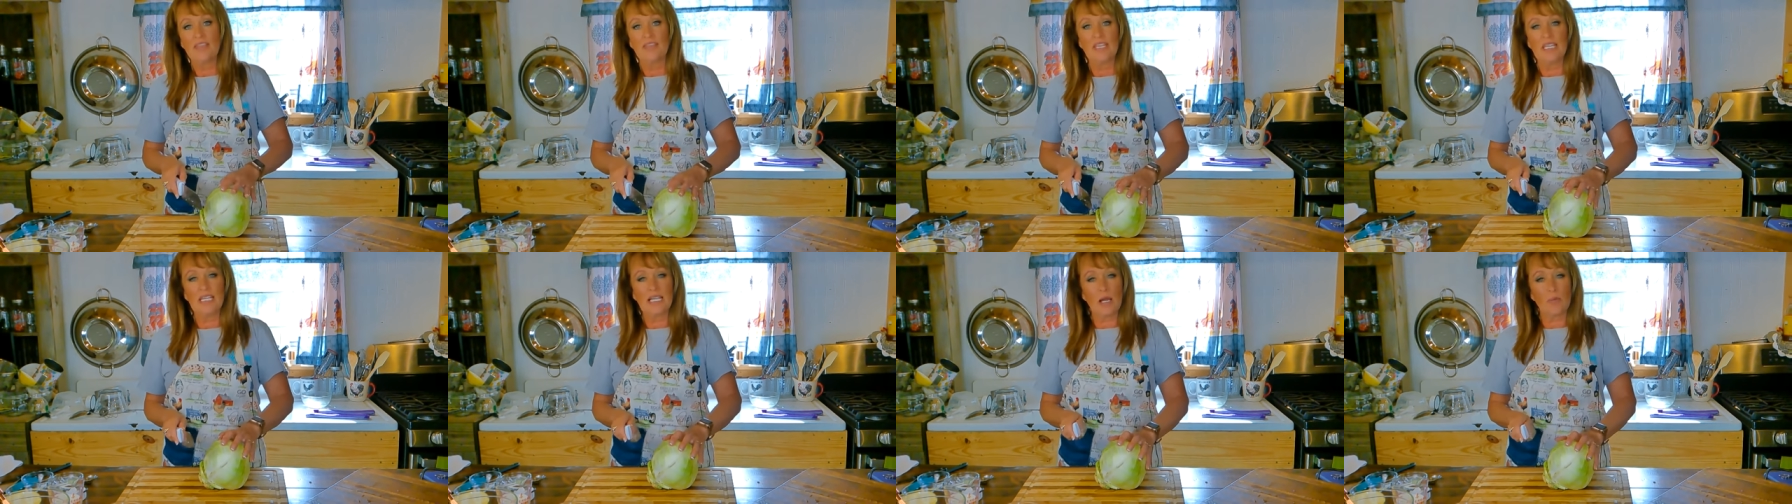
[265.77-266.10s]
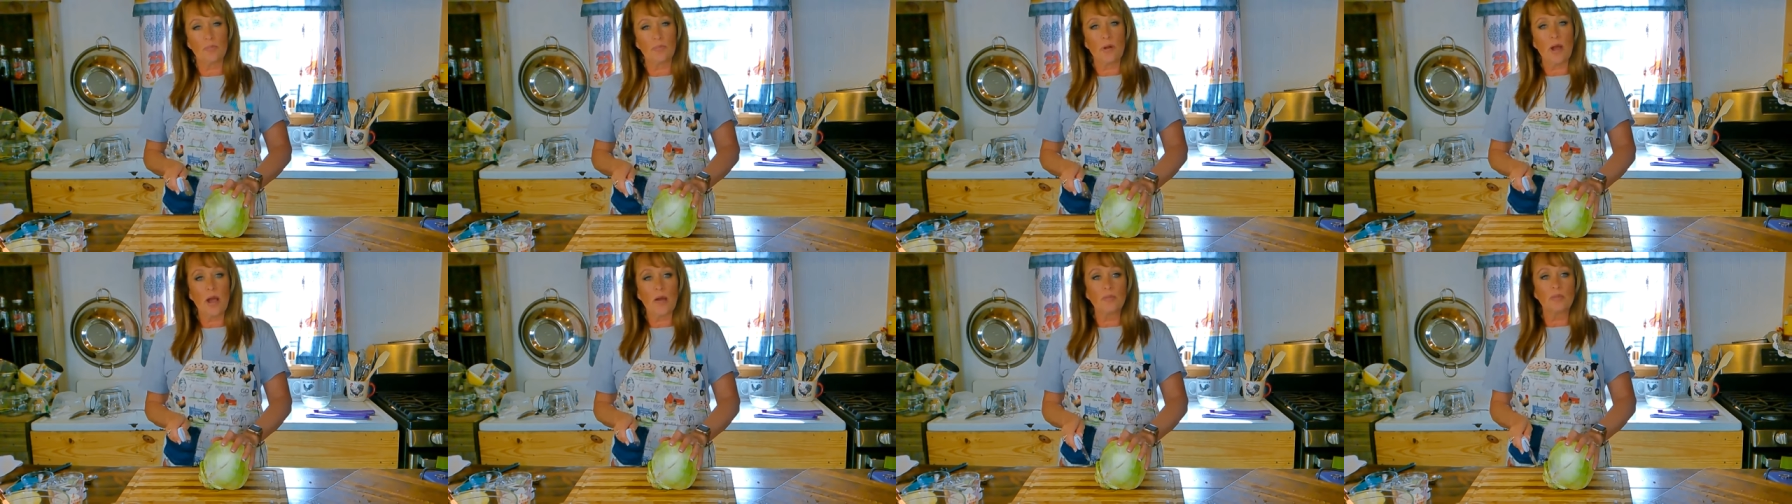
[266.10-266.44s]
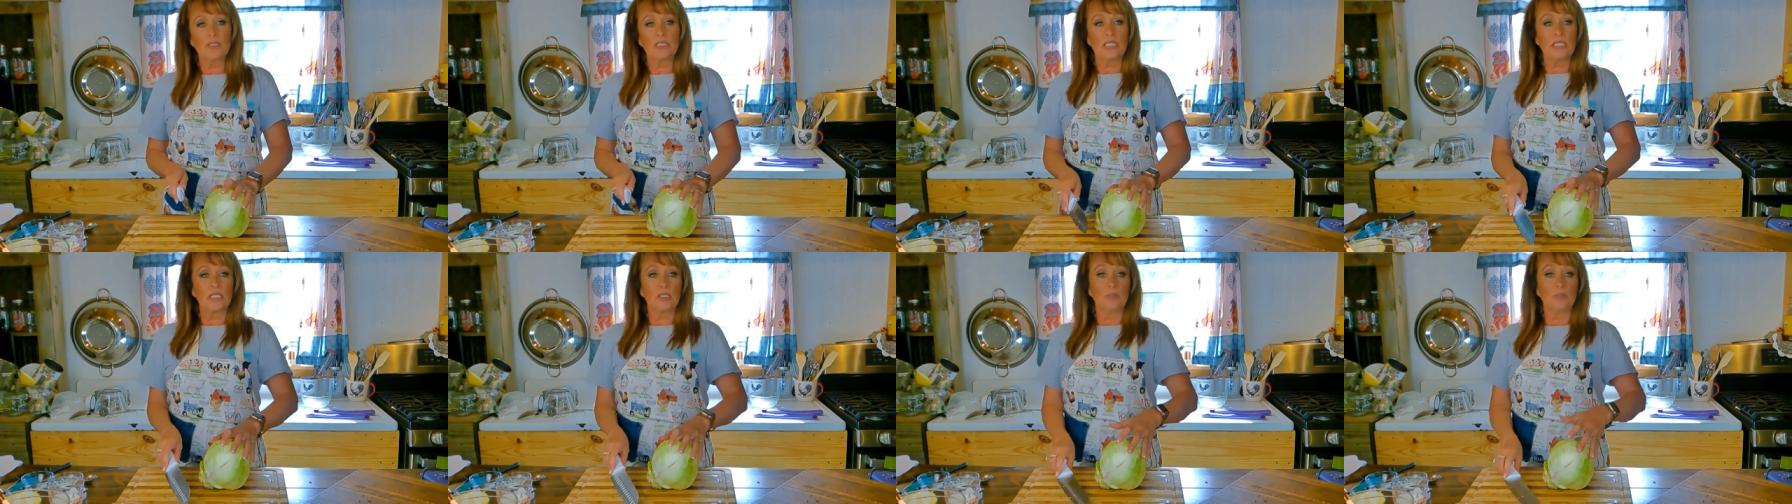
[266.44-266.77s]
then I'm
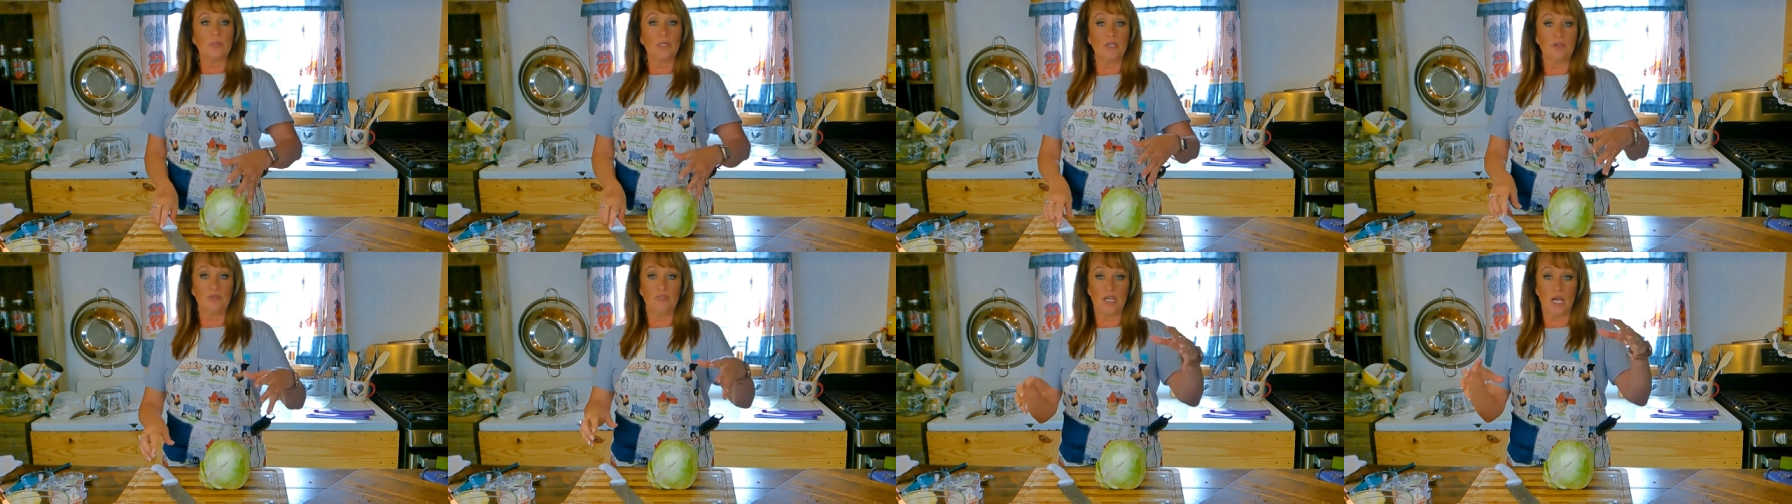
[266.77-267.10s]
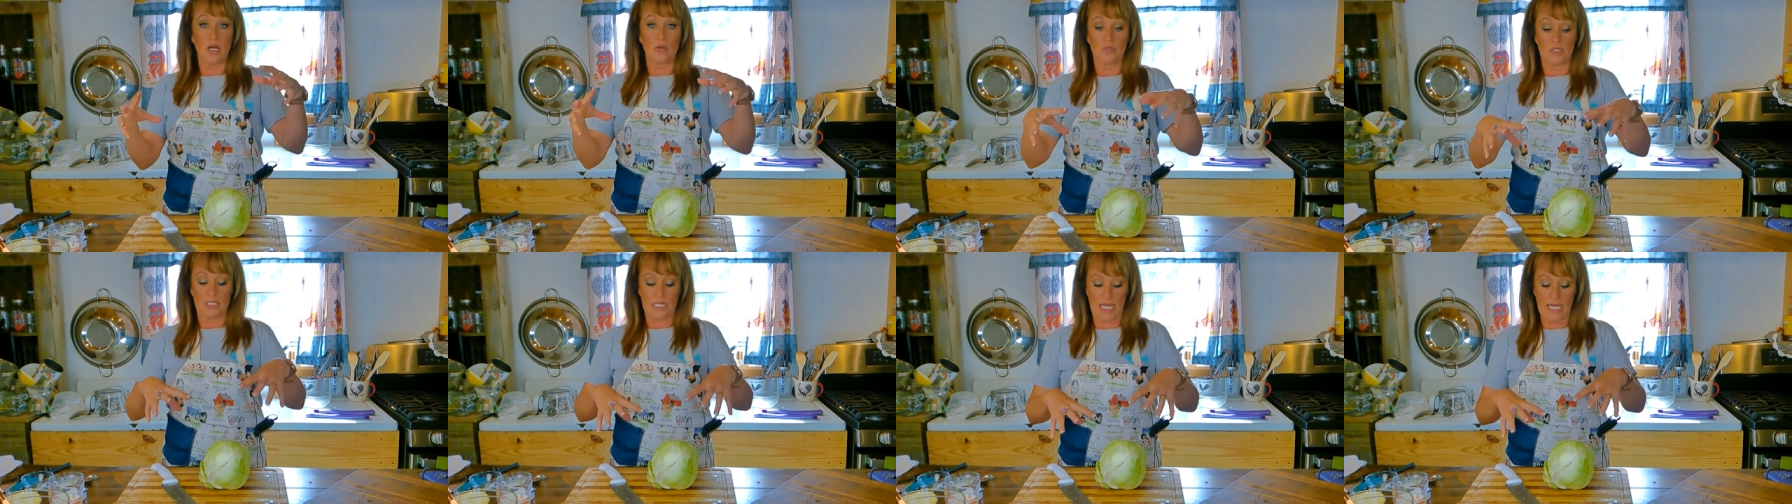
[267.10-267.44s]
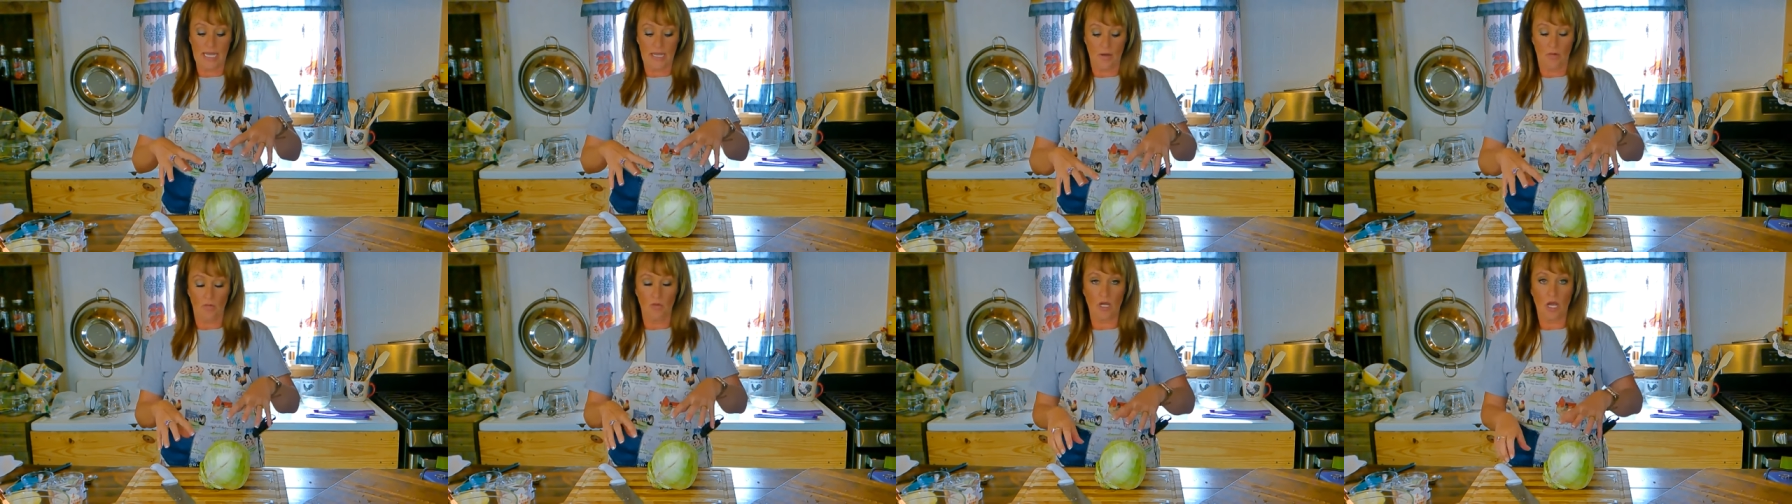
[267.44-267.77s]
probably going to move y'all
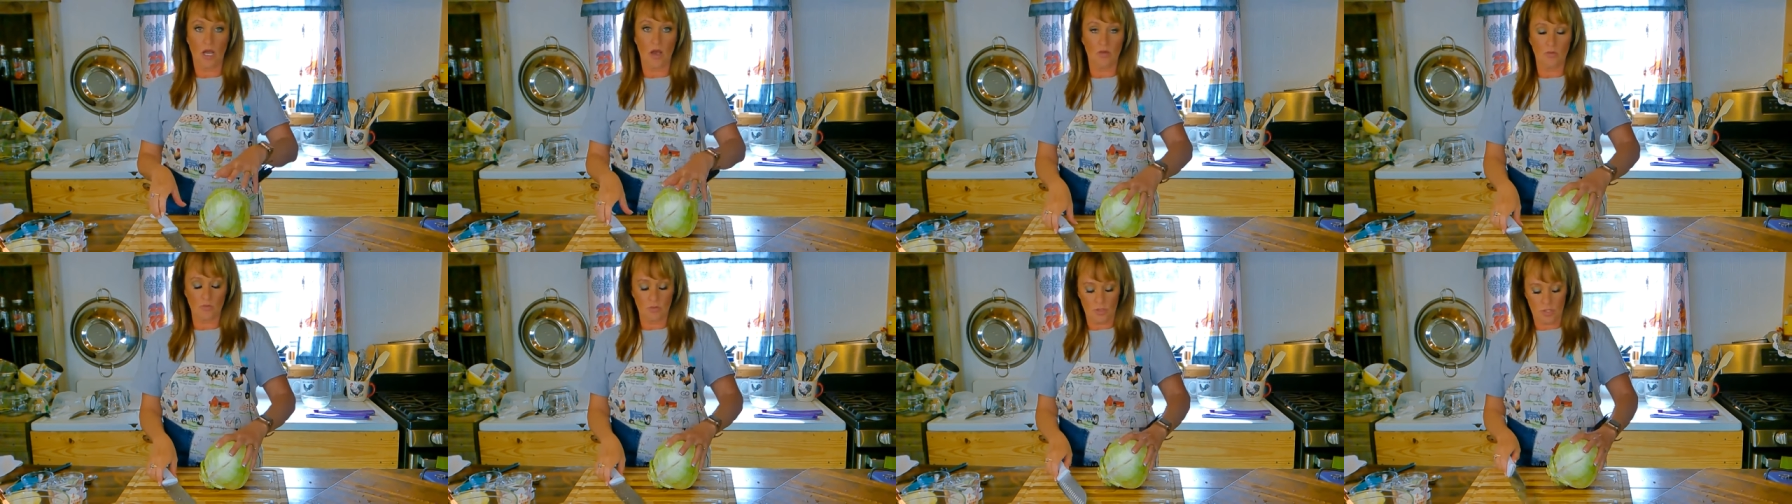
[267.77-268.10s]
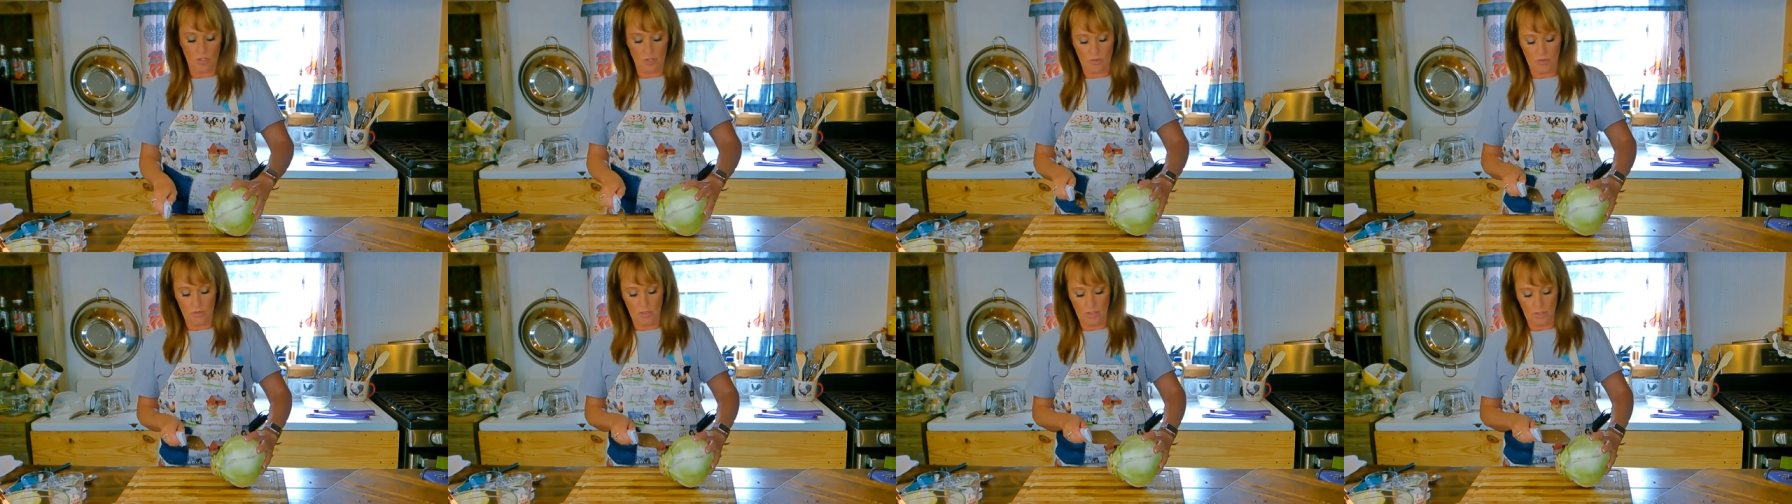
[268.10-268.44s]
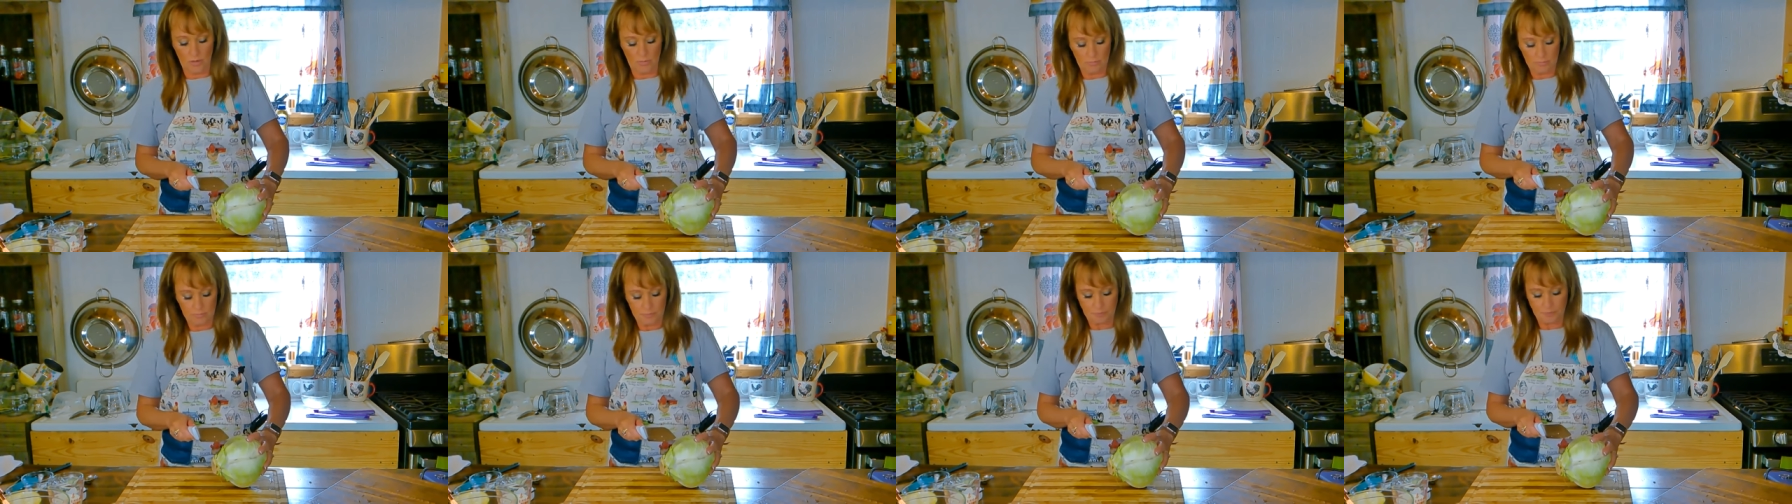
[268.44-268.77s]
down onto
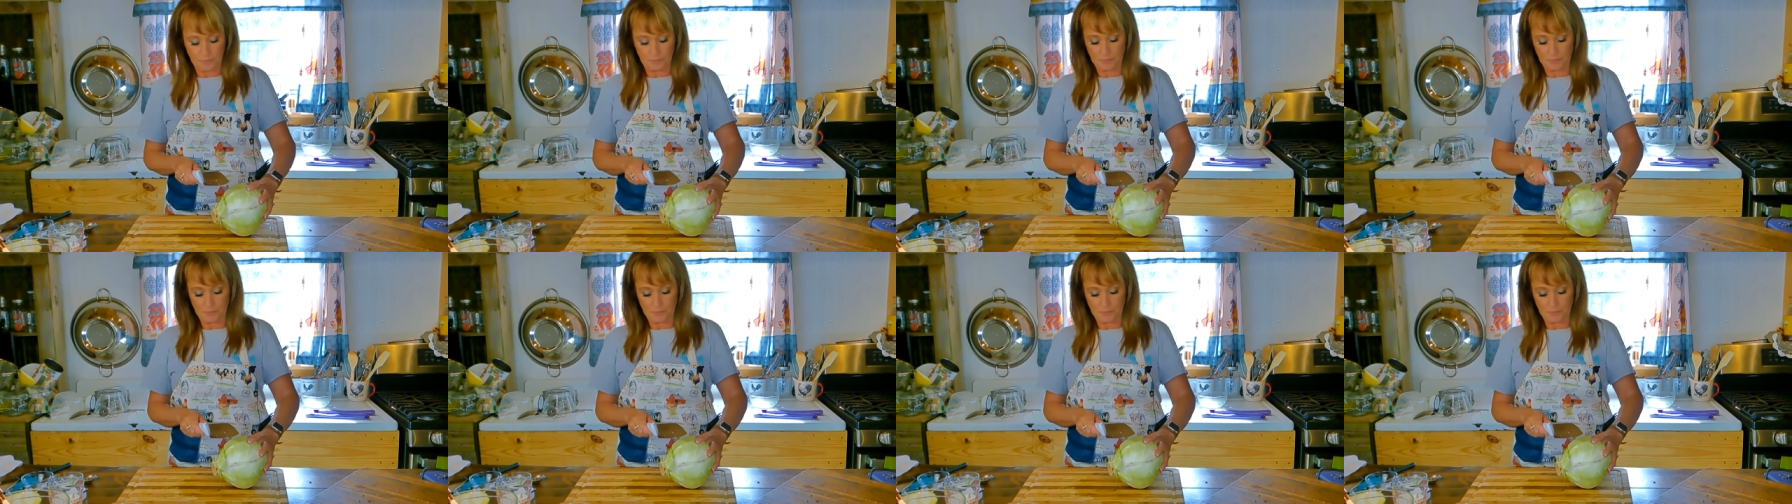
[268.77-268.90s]
the